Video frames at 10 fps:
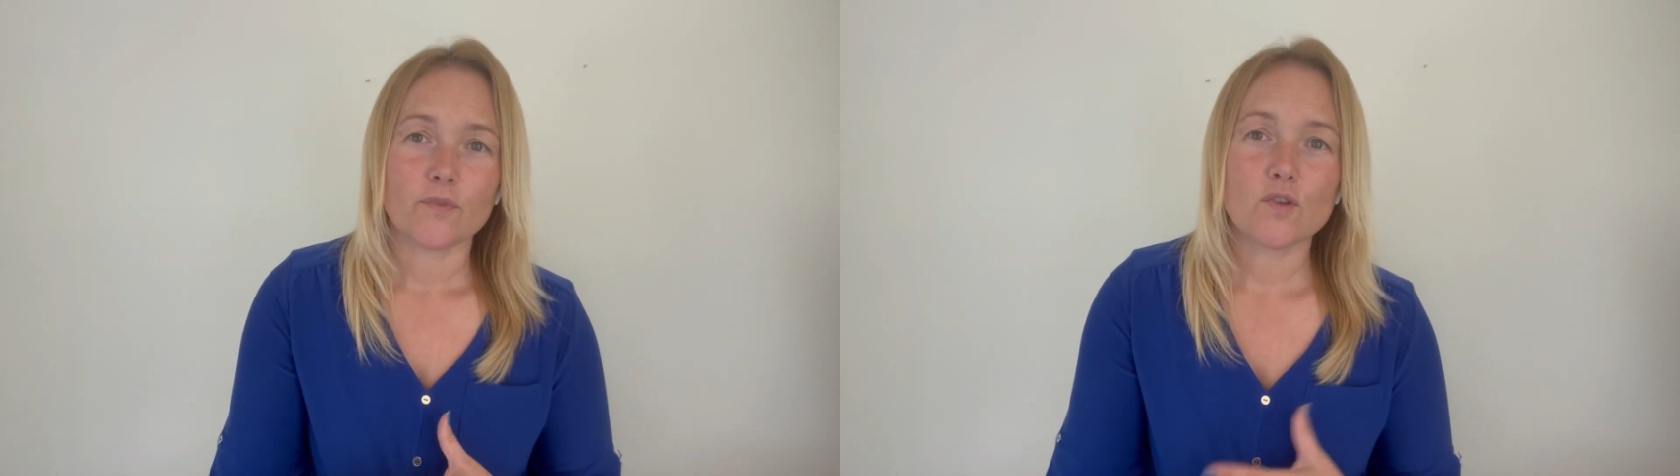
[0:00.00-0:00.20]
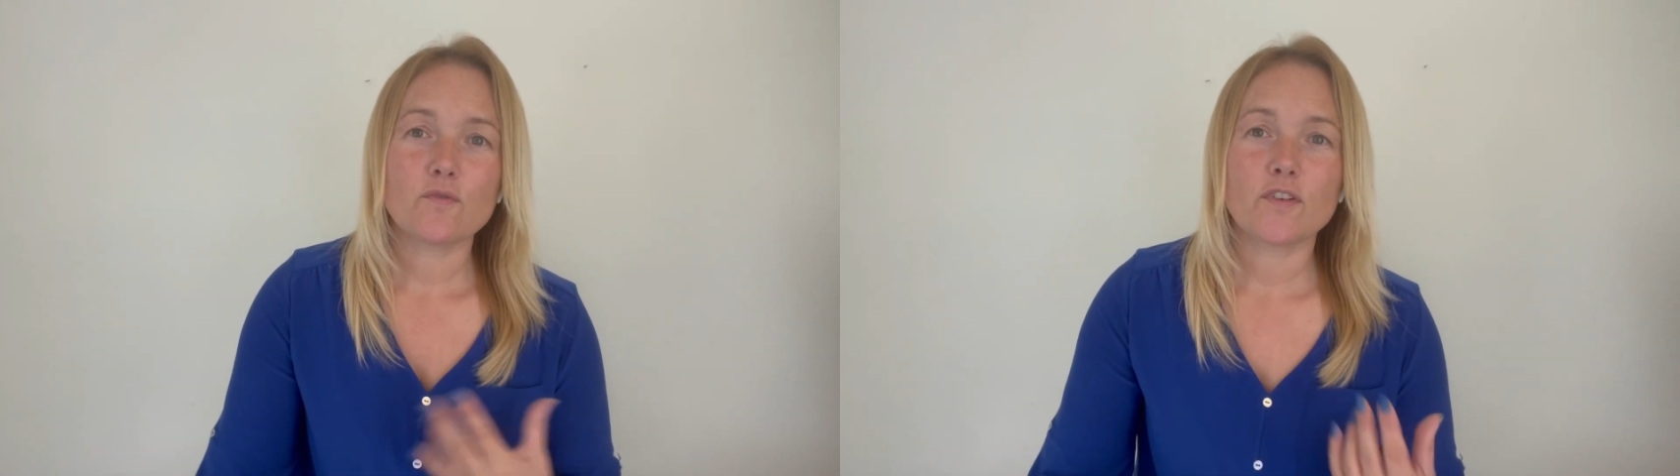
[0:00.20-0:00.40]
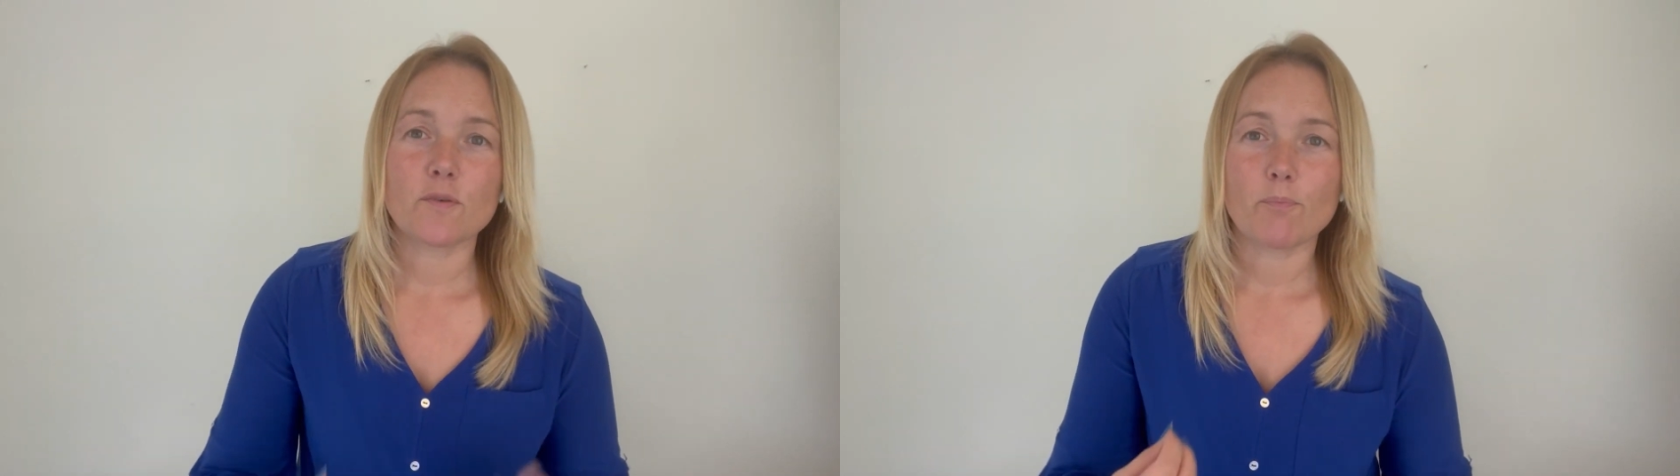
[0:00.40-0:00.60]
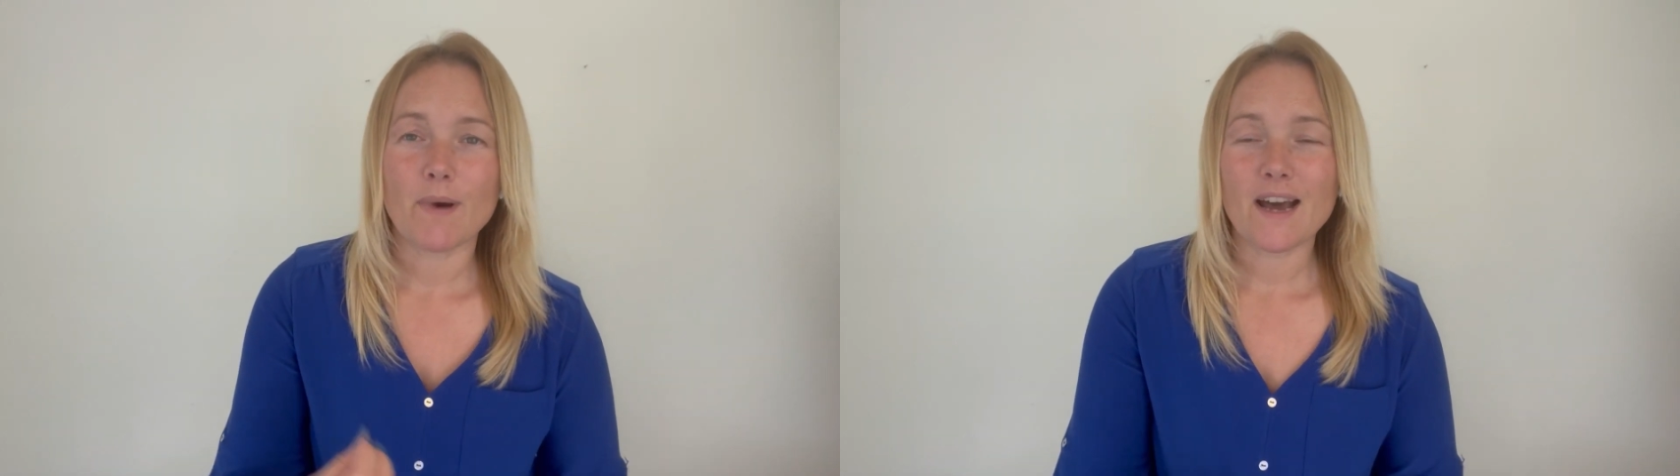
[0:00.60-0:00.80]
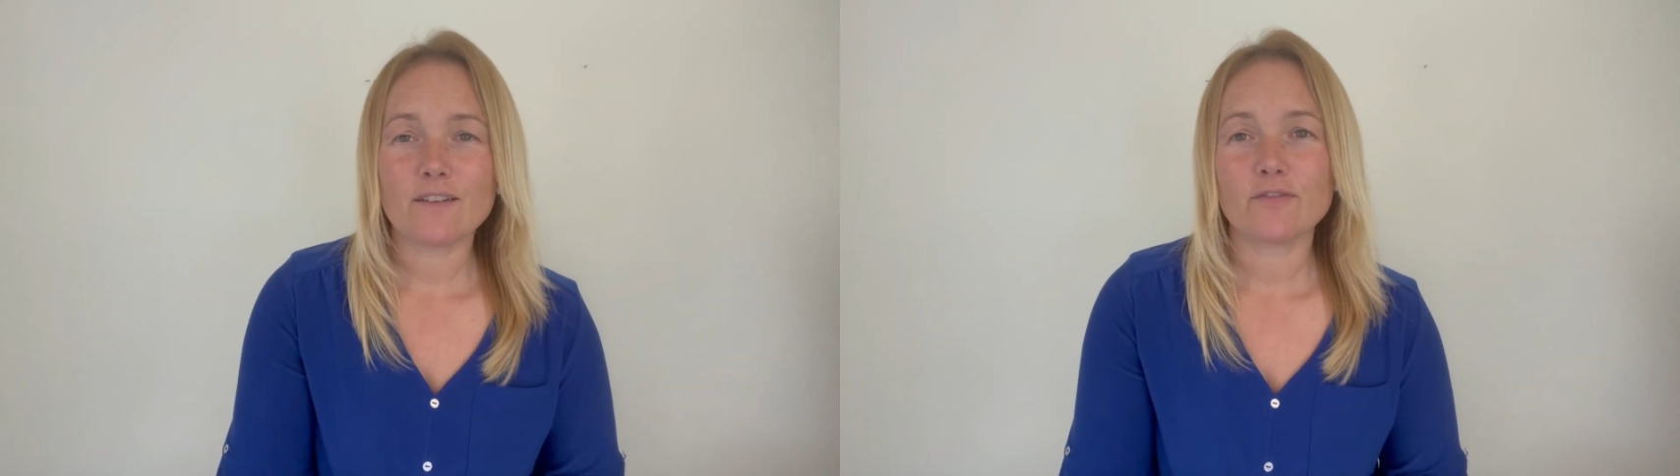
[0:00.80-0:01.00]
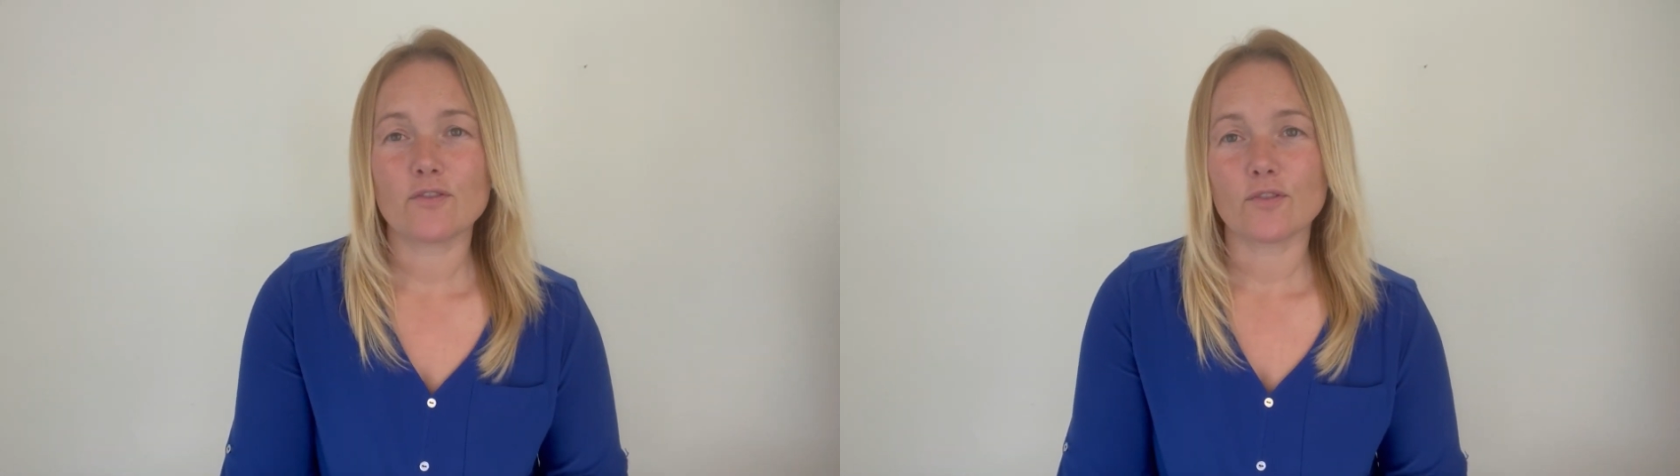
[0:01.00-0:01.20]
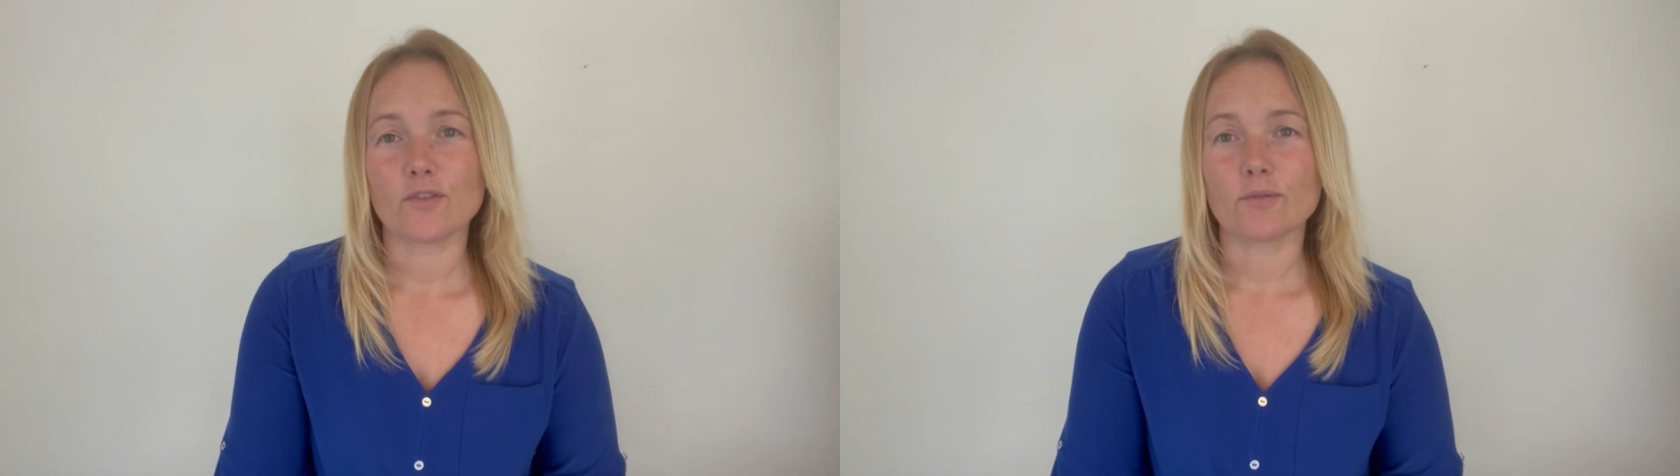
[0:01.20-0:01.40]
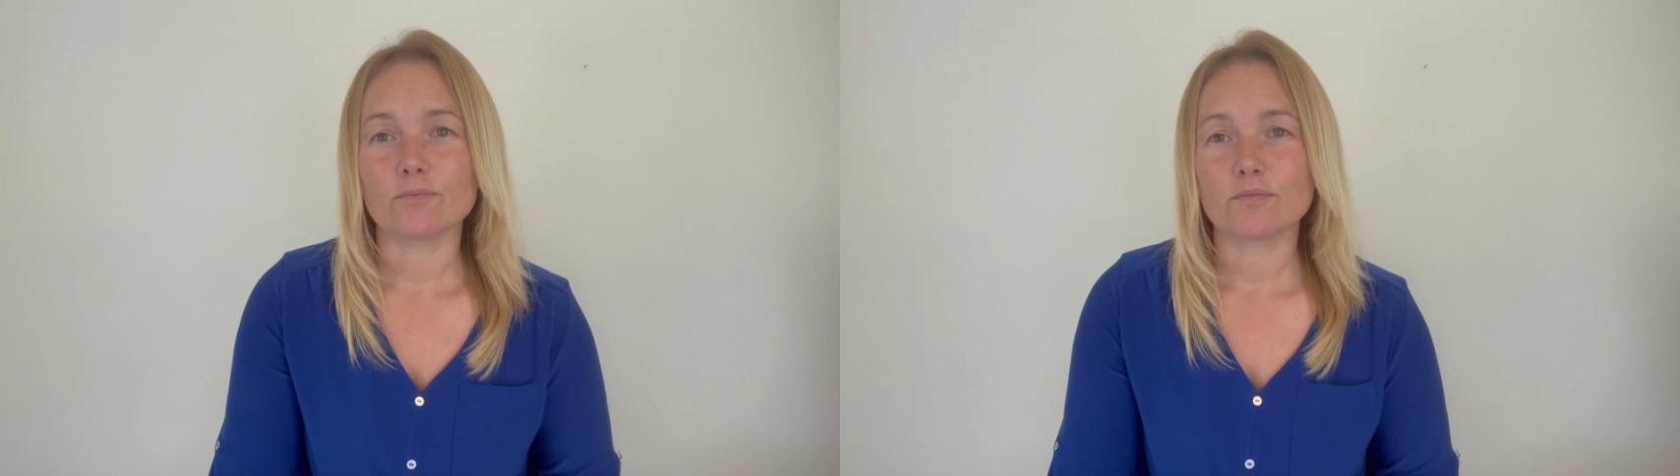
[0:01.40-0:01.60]
You feel bad for
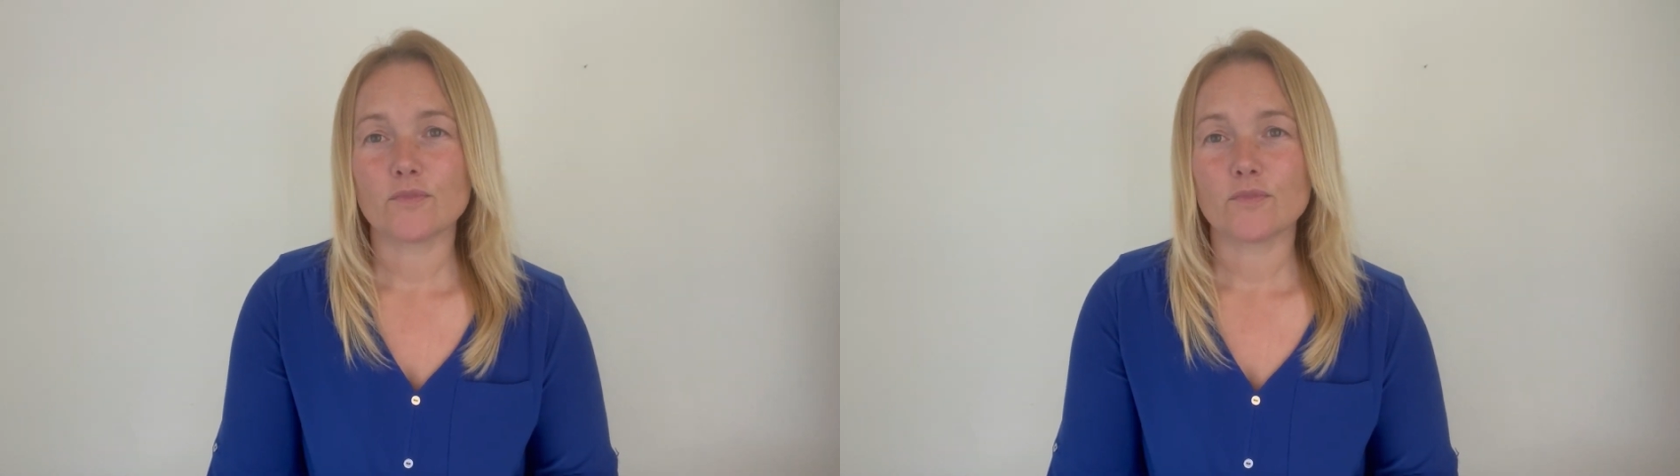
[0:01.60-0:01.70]
them.